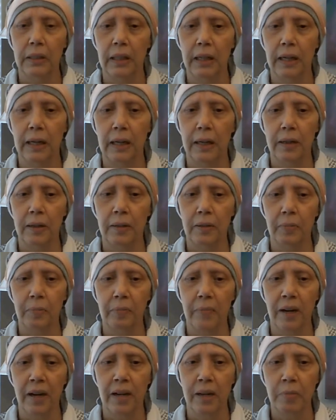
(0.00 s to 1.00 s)

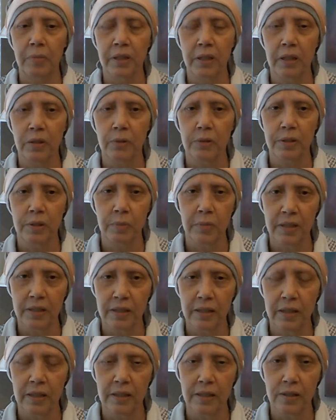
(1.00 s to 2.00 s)
I am dealing with some
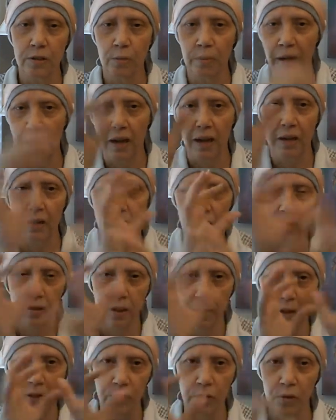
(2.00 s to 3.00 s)
dizziness, so my eyes are
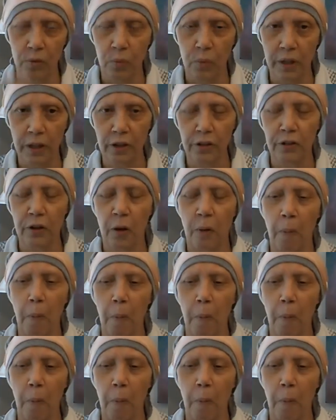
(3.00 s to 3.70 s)
kind of doing weird.